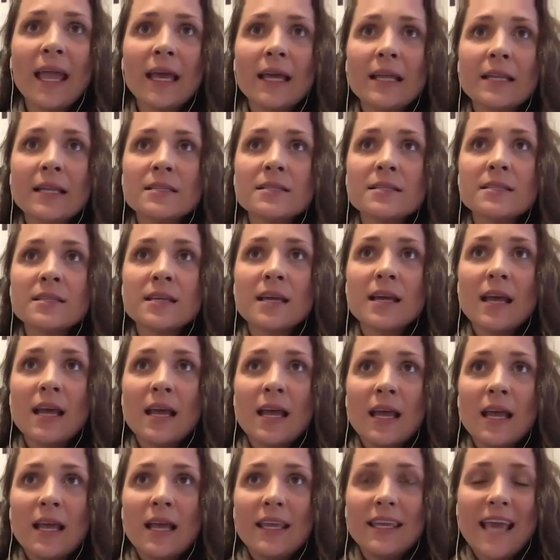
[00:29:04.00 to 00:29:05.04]
And
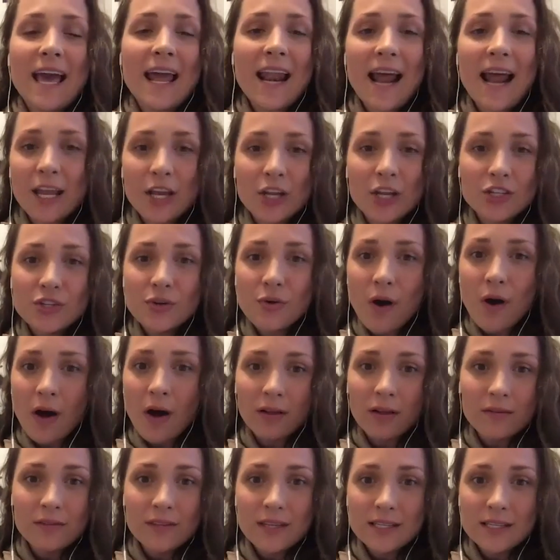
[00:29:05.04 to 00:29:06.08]
yet I could do
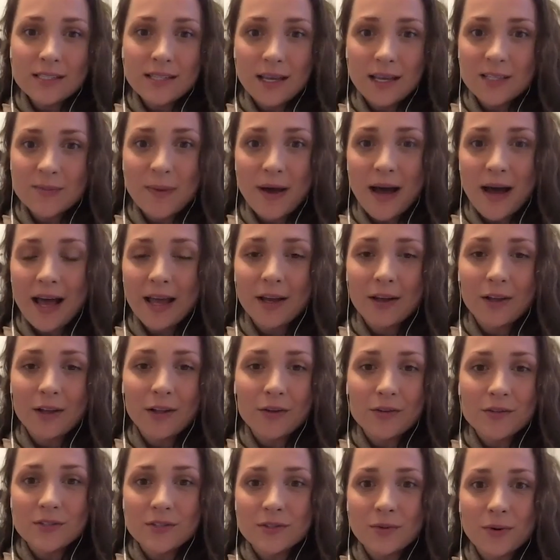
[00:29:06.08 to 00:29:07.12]
all of these things behind
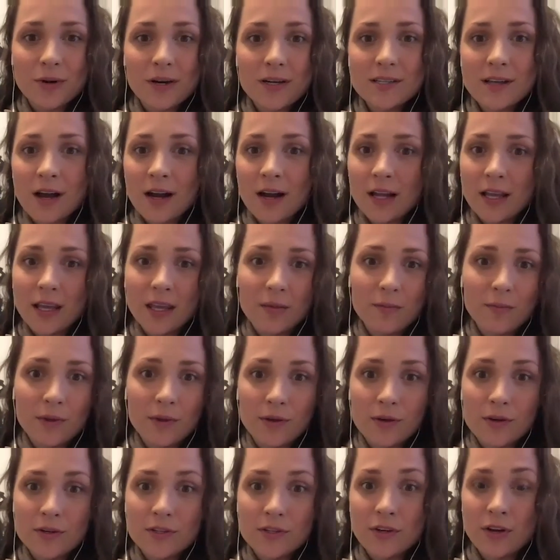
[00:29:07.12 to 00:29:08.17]
closed doors on a
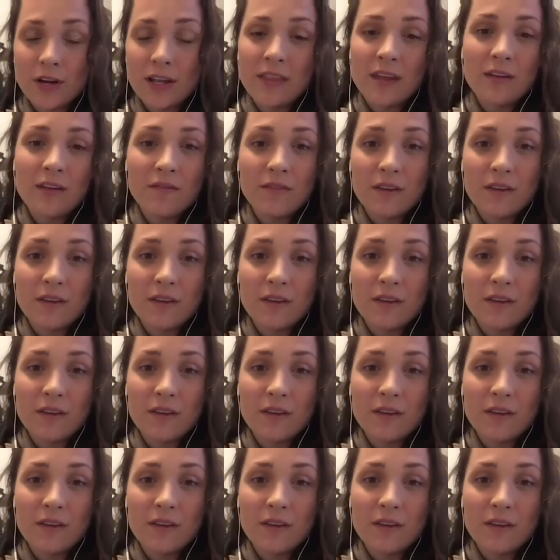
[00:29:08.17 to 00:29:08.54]
computer screen,